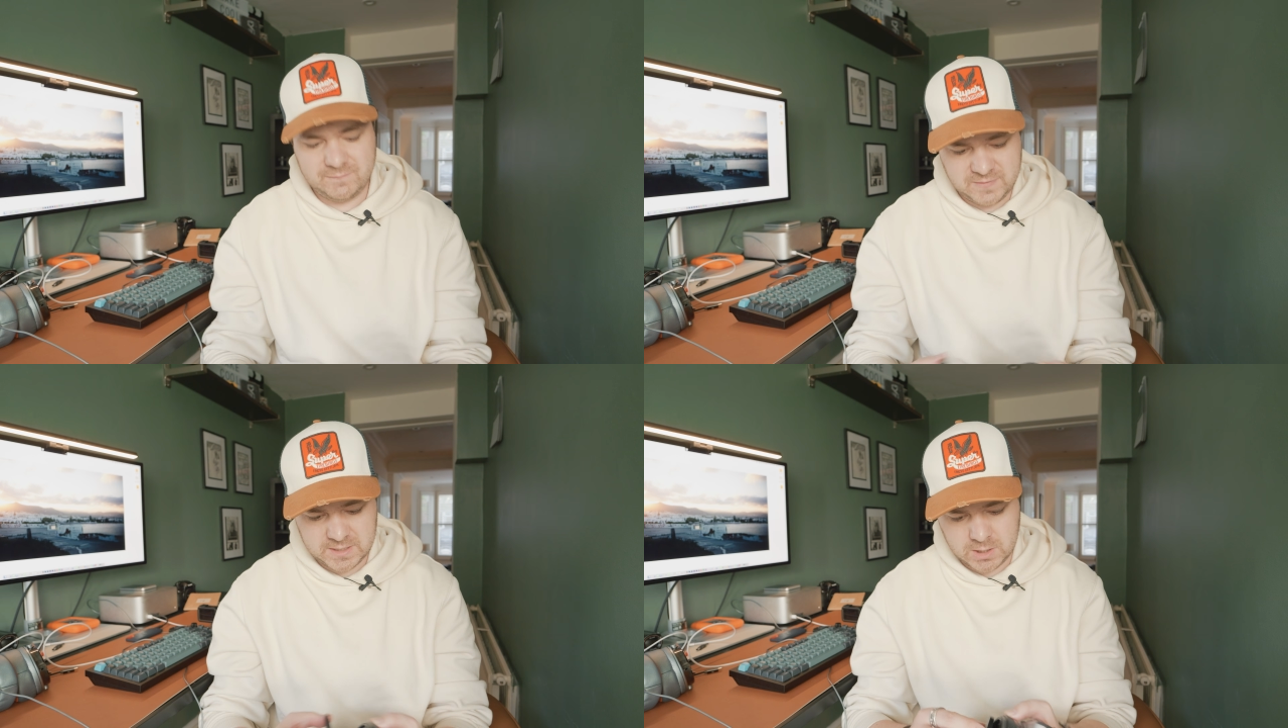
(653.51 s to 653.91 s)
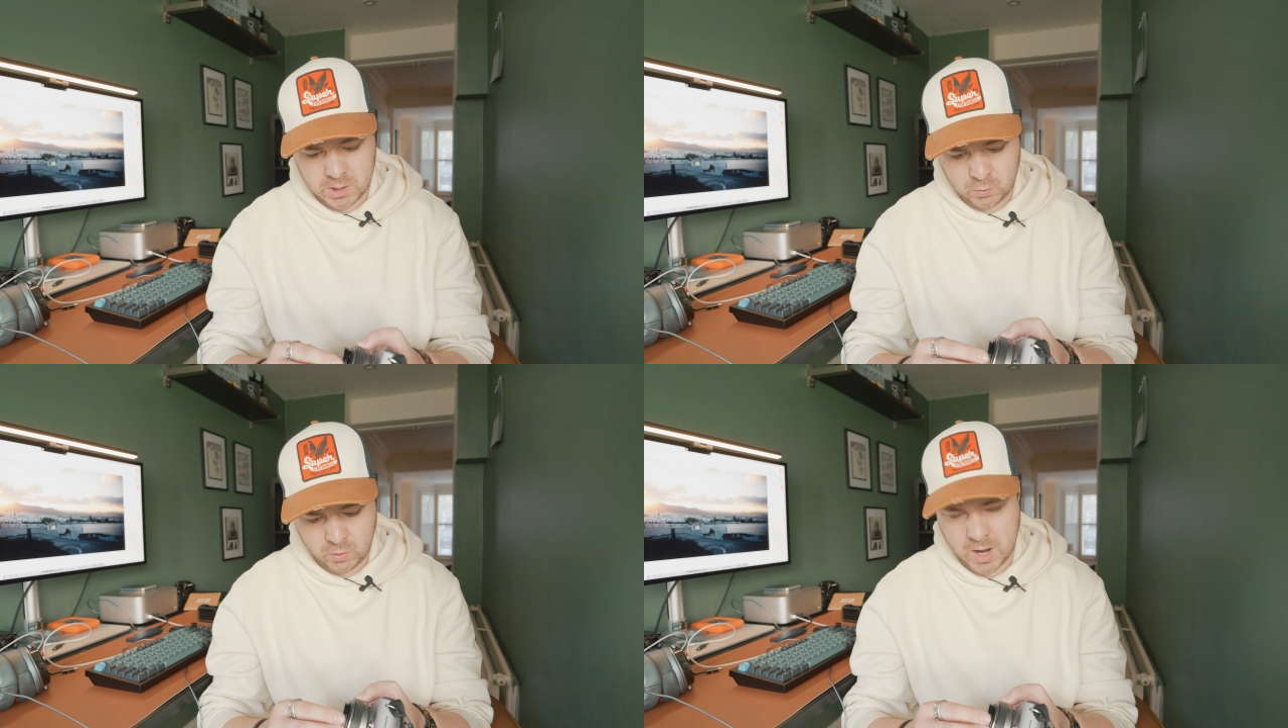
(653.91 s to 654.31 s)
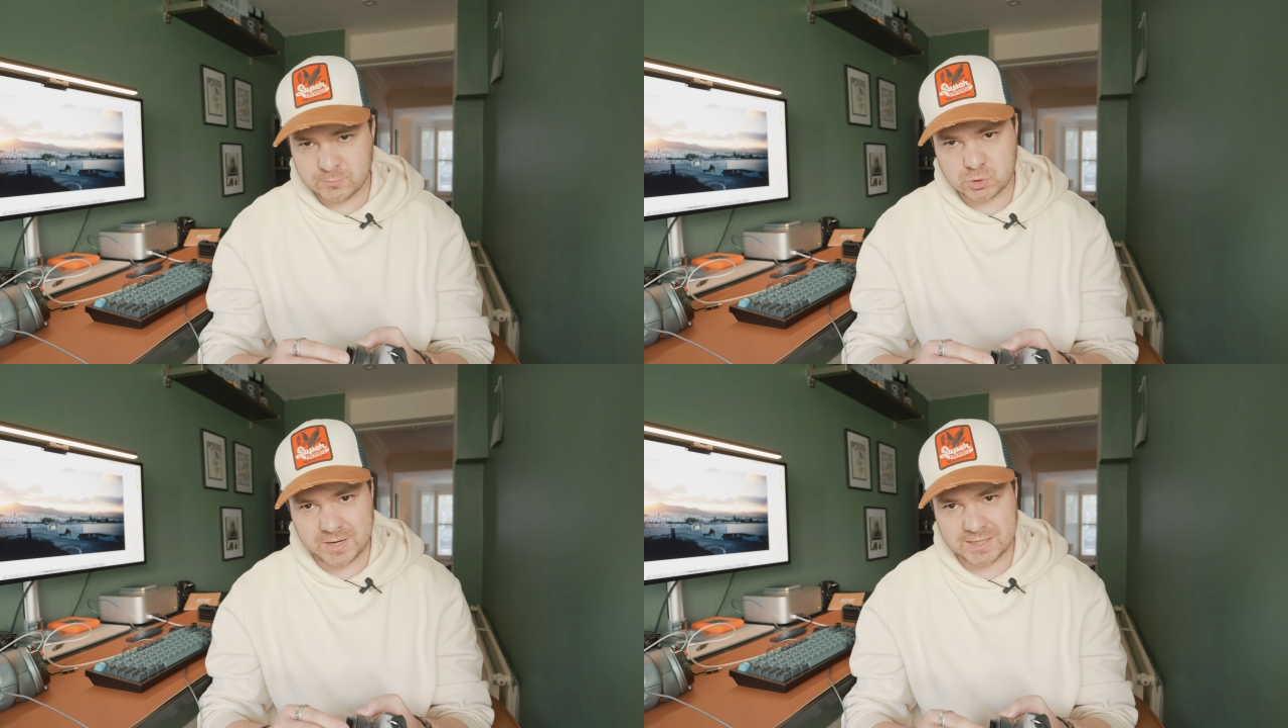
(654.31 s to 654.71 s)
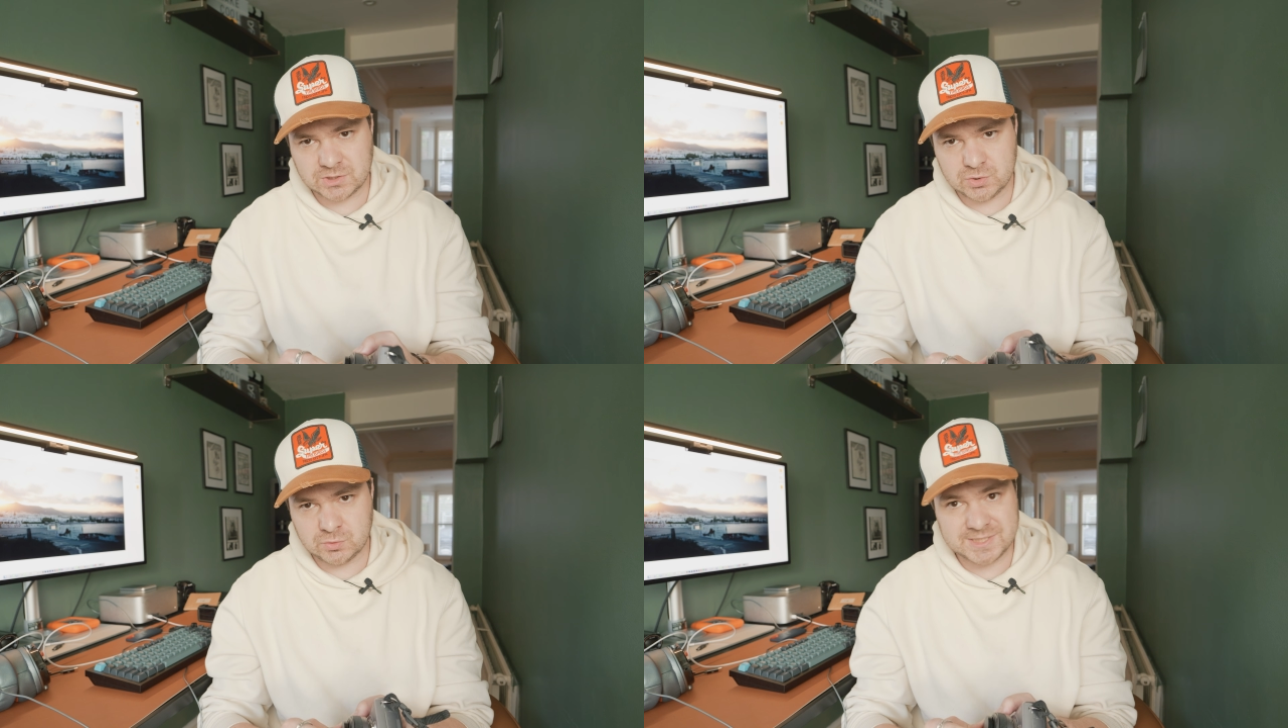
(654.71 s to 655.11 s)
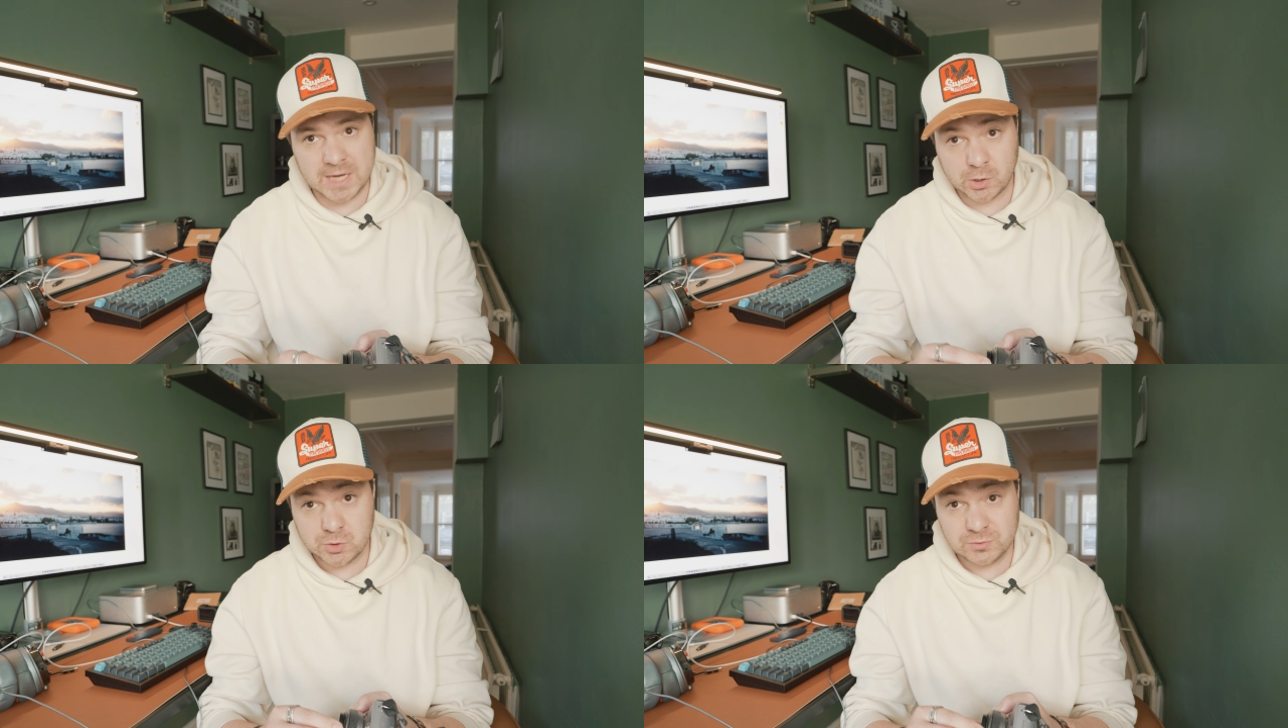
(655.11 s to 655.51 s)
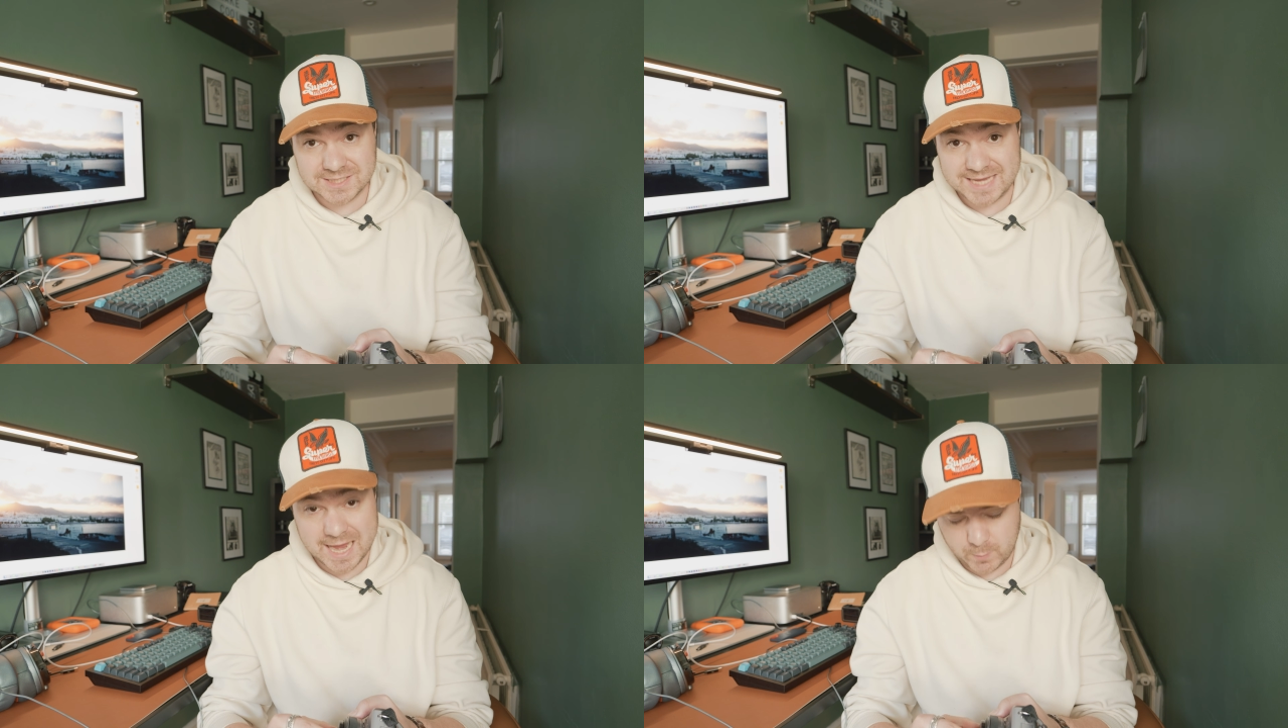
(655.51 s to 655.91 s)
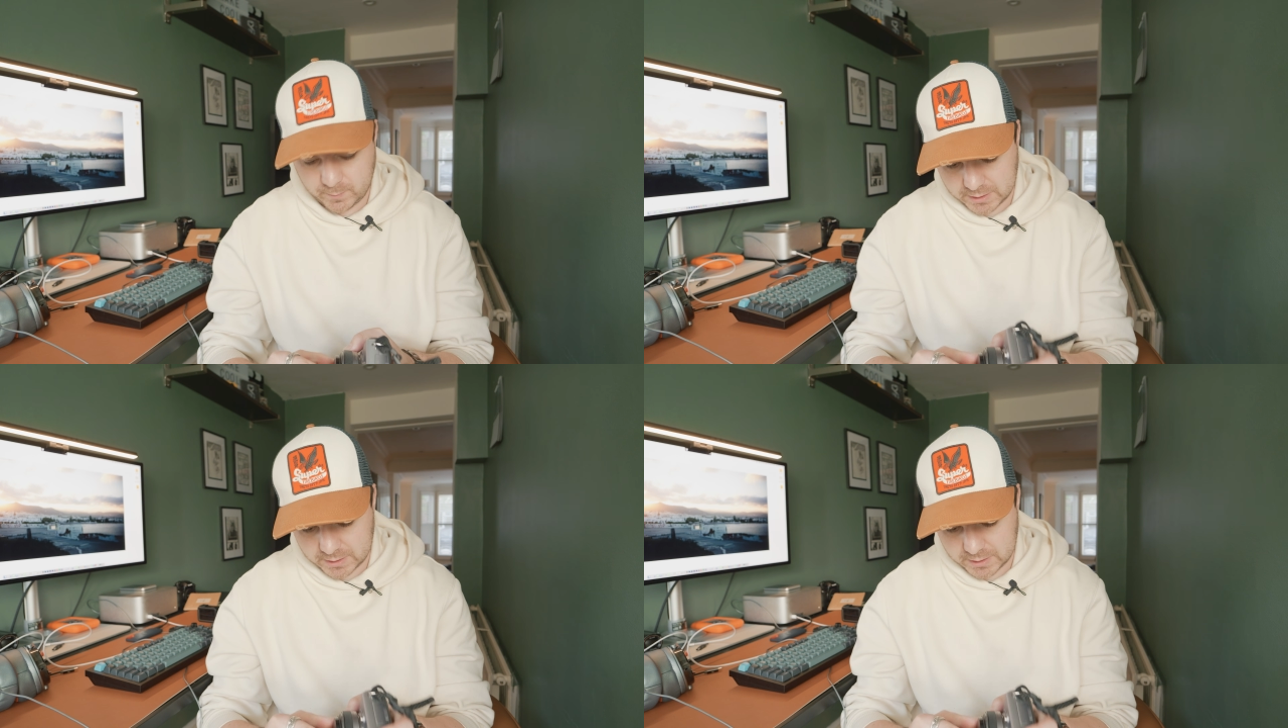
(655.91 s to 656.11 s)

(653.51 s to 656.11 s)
a video where I'm trying to sell you this camera,